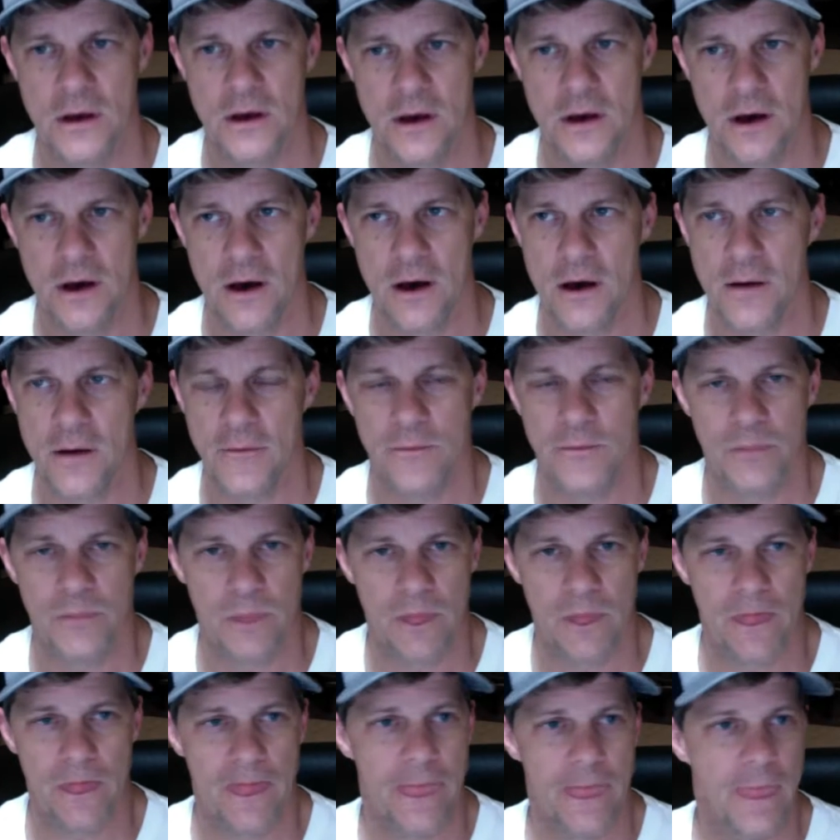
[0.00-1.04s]
um,
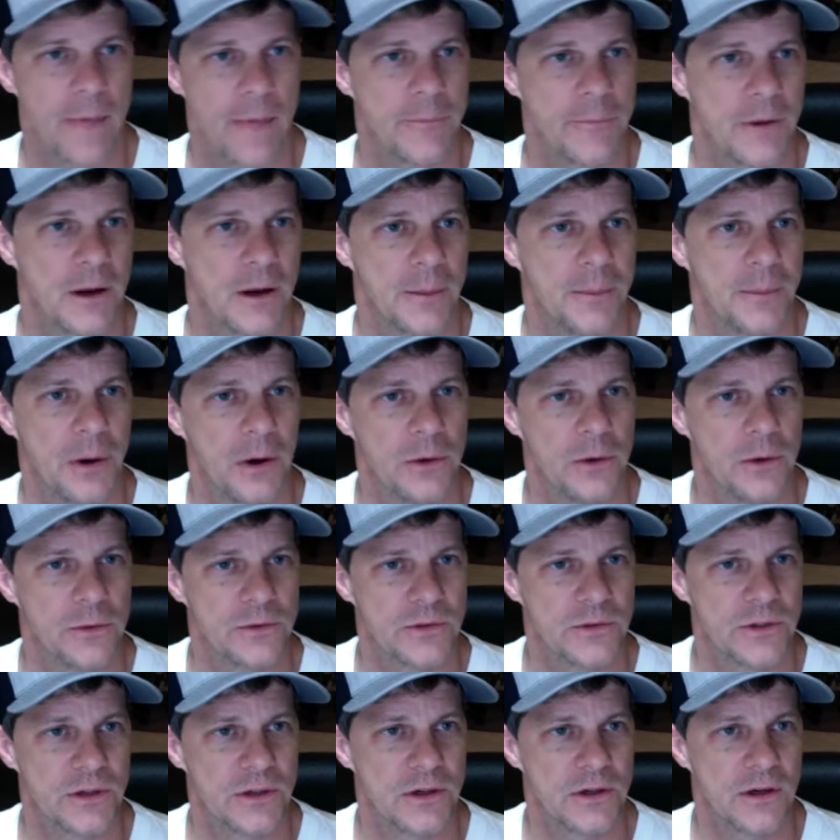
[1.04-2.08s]
I'm gonna
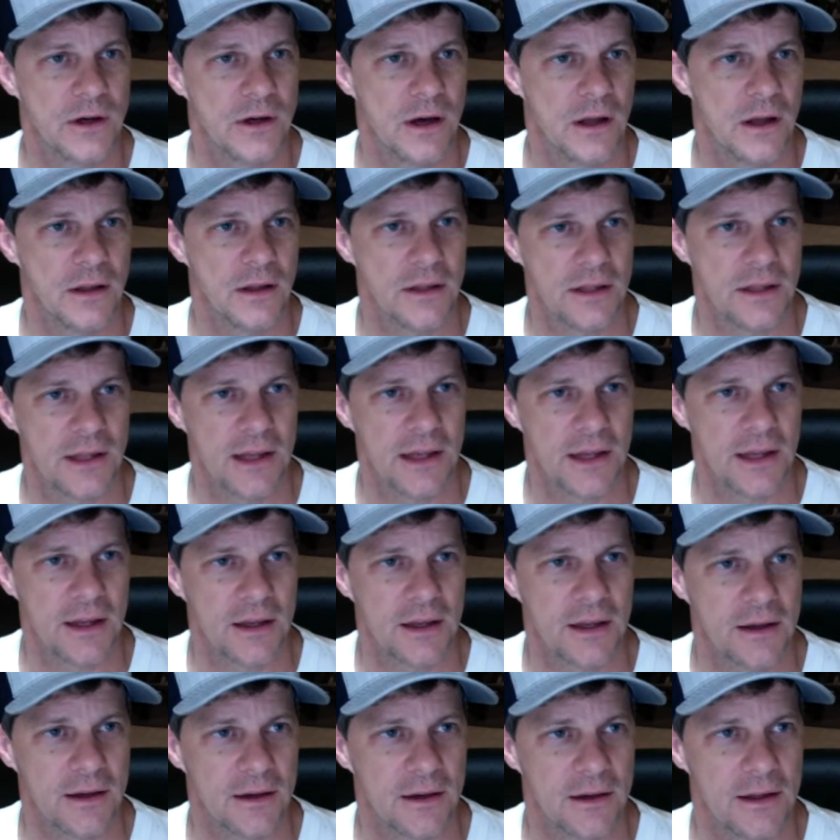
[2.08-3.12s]
post a
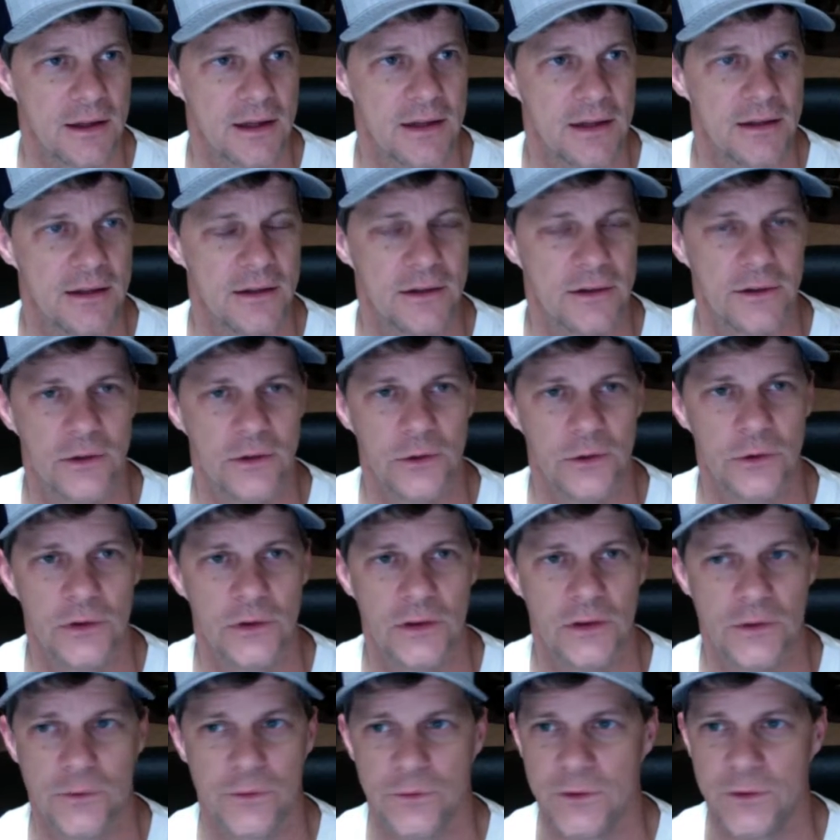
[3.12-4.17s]
link into
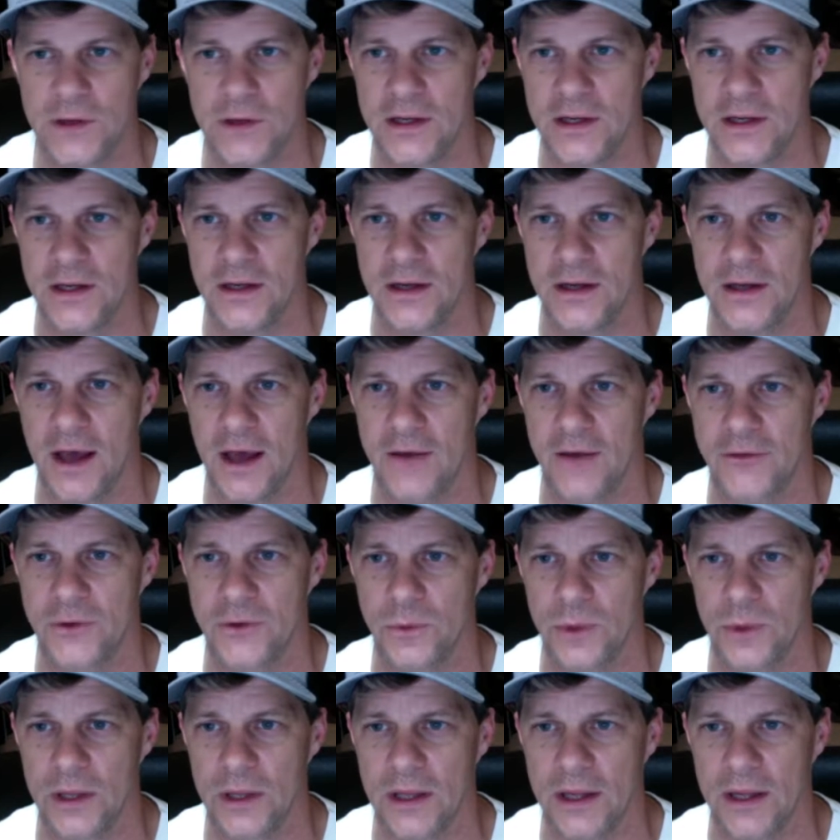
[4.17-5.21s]
this feed
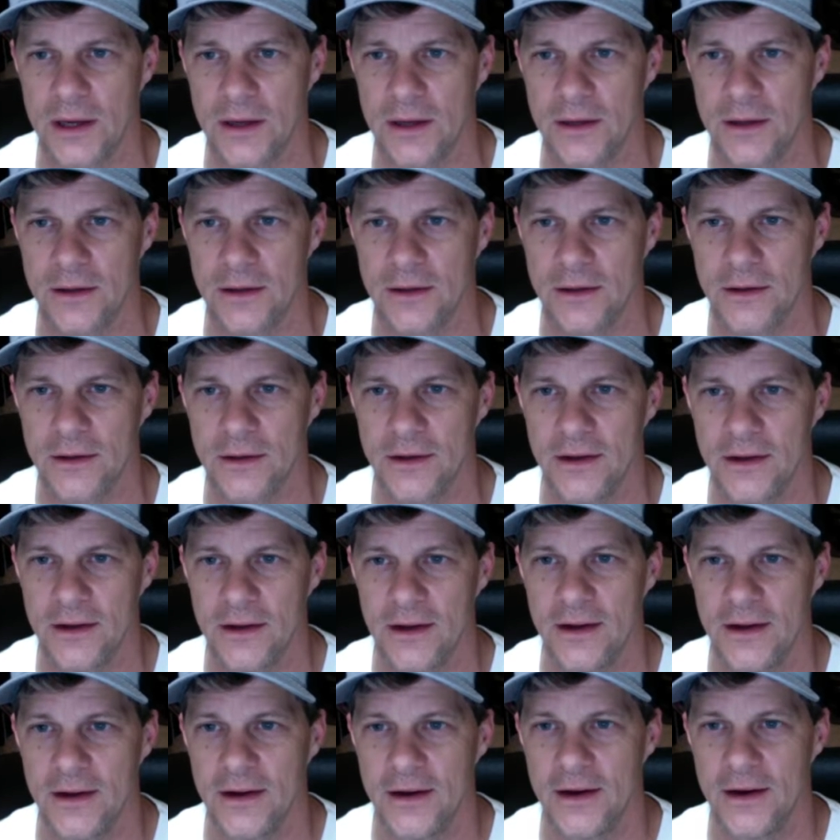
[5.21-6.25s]
after we get it,
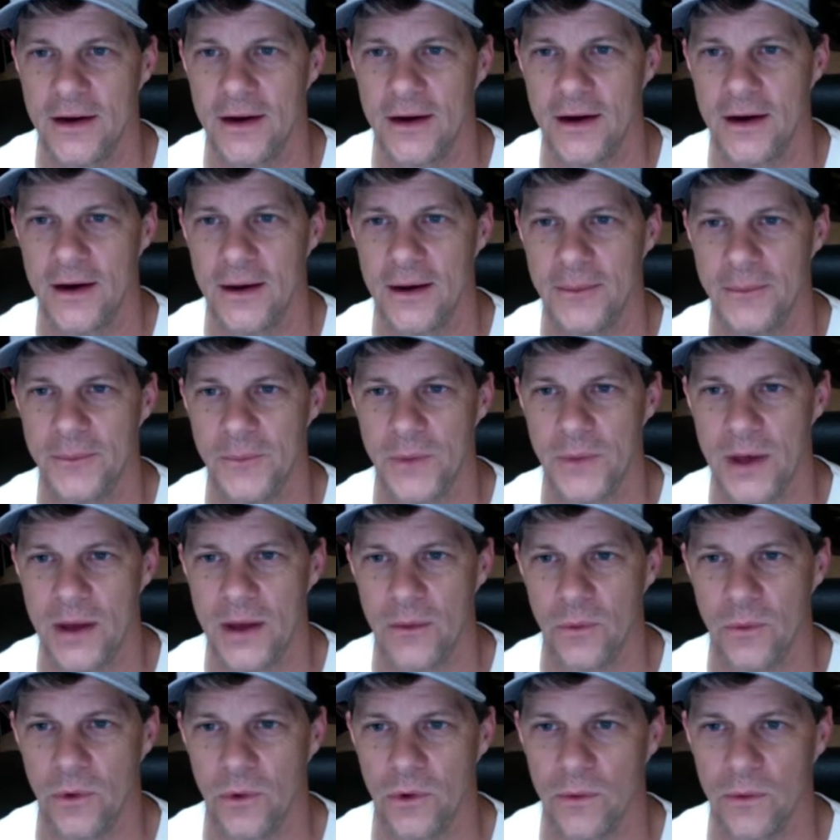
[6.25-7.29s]
um,
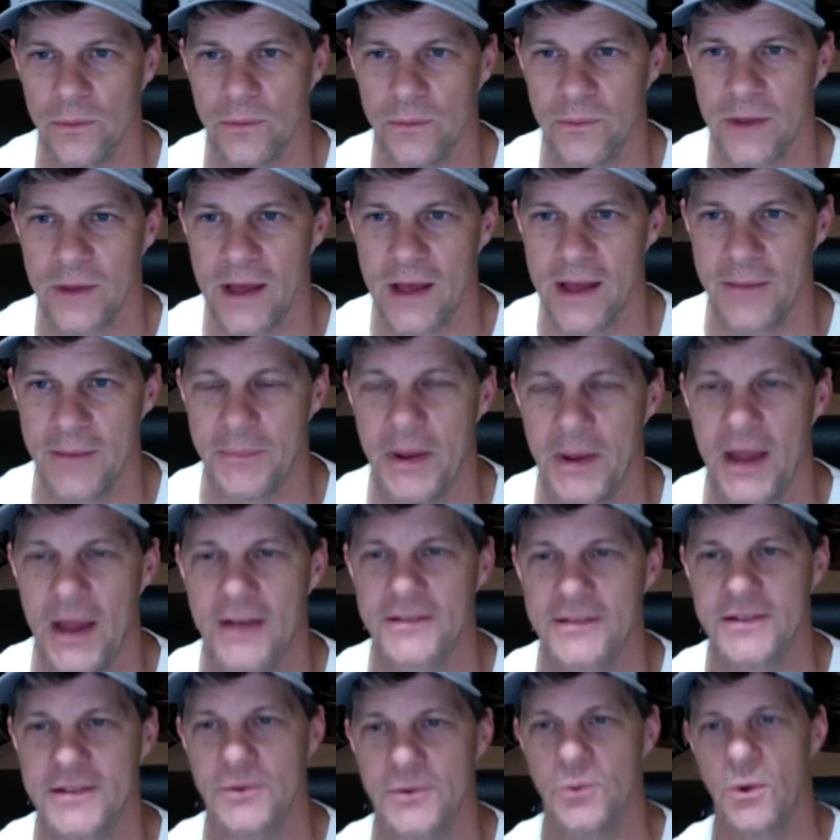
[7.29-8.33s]
and we'll hey
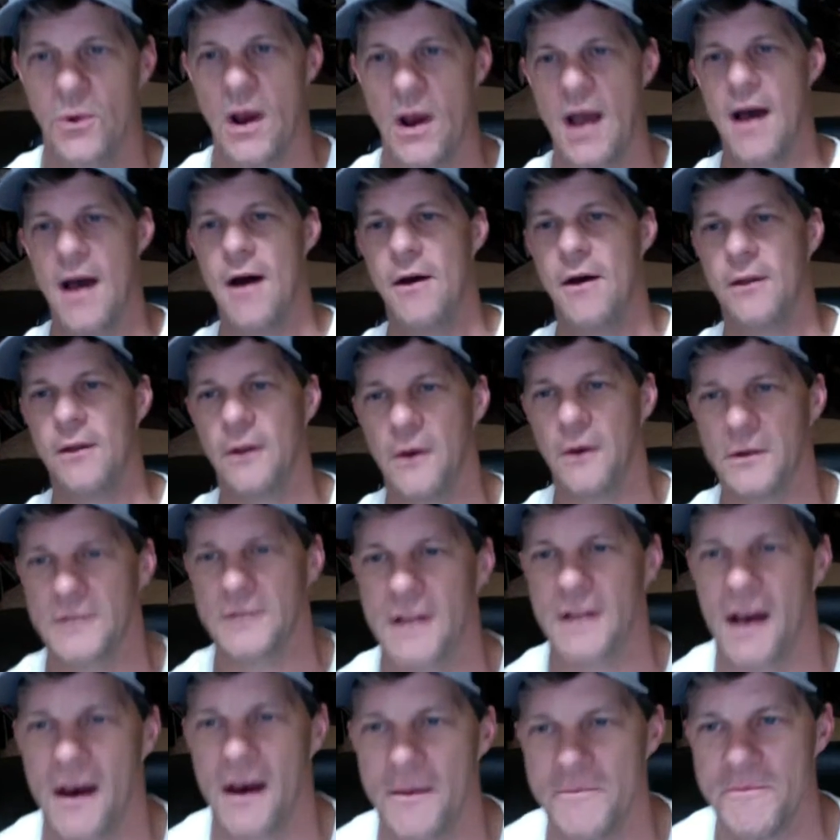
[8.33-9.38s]
Pansy, wow, long
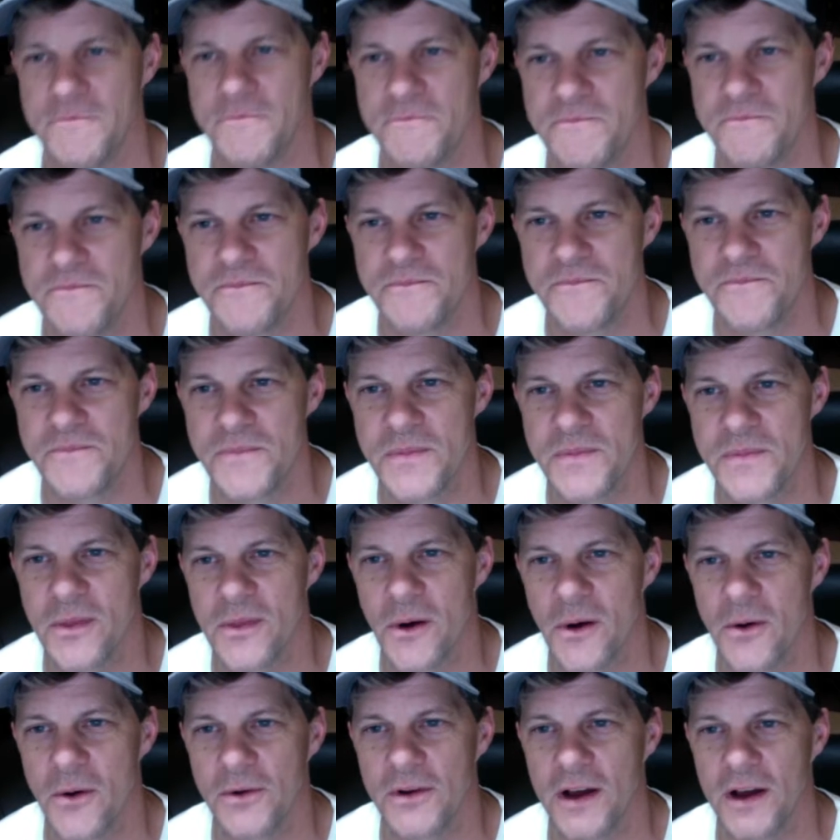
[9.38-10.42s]
time,
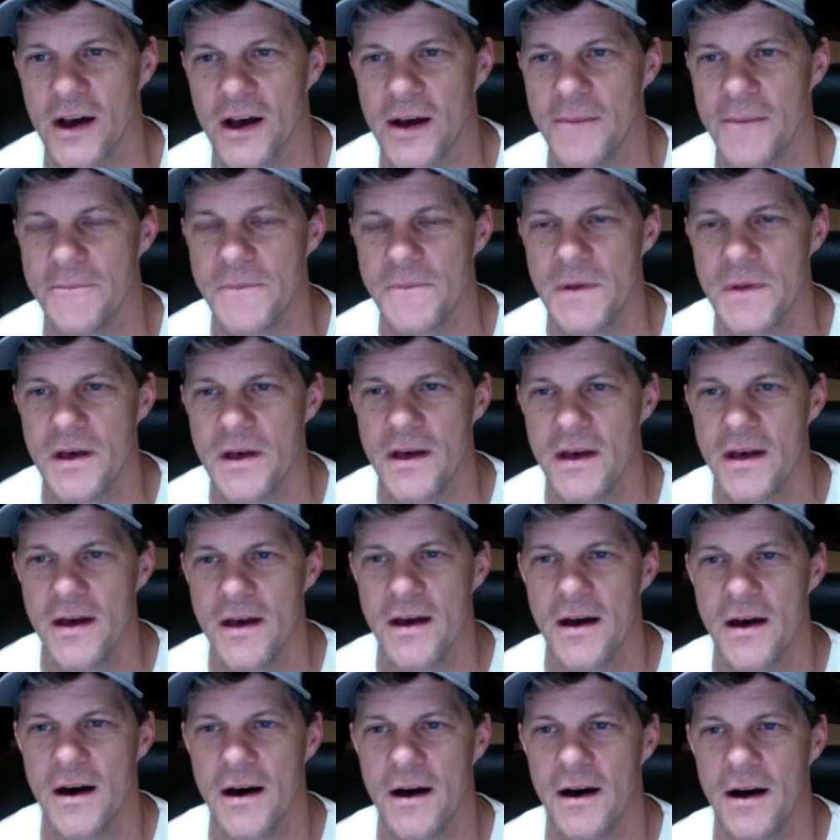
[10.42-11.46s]
long time,
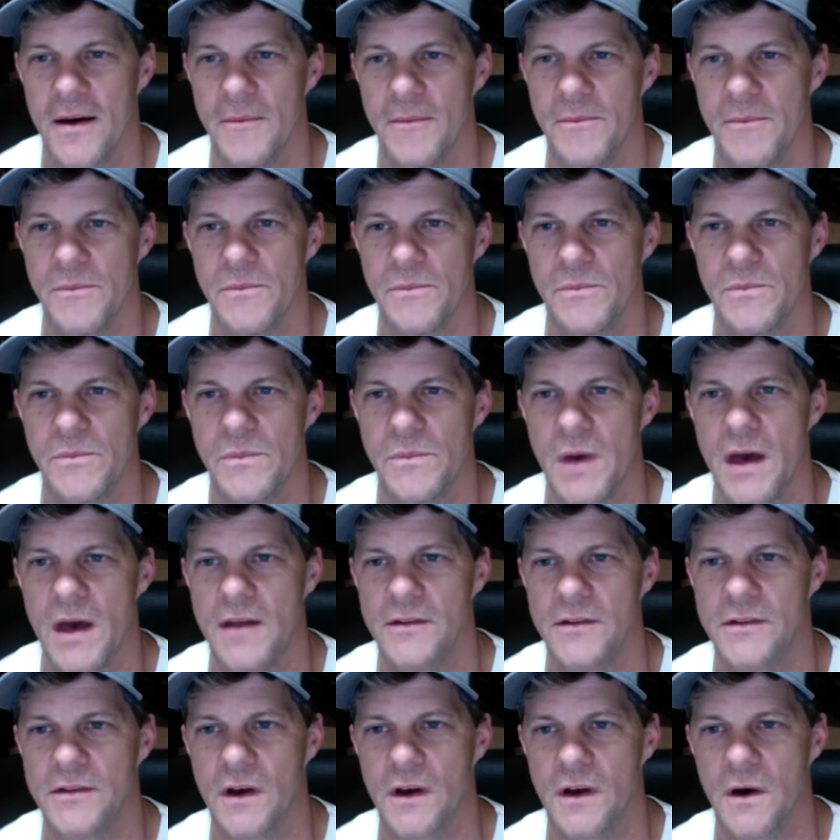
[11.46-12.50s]
um,
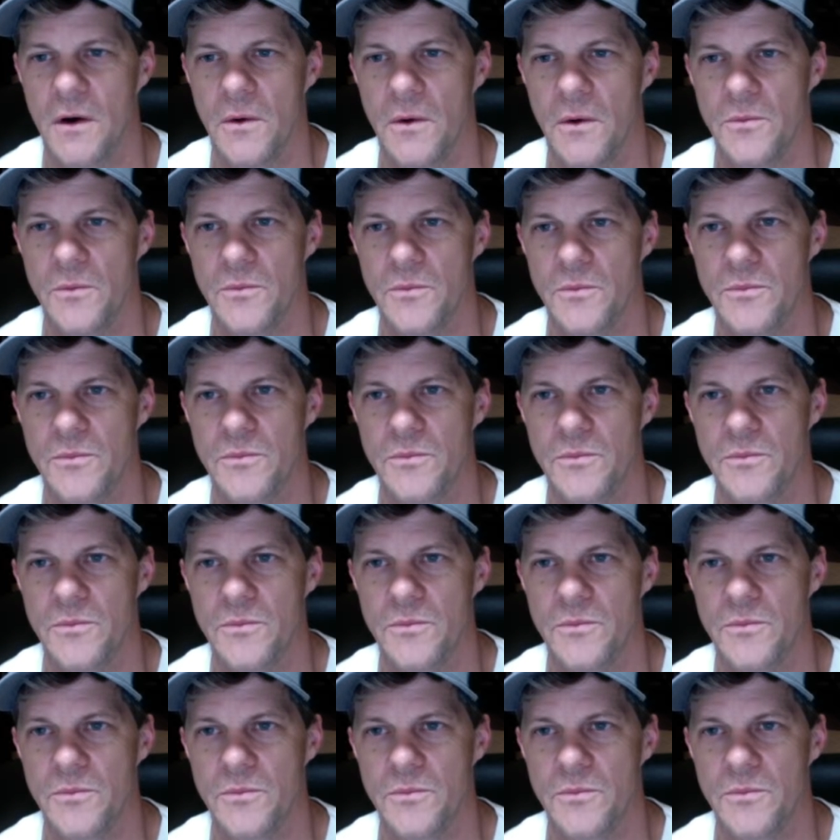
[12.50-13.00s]
and so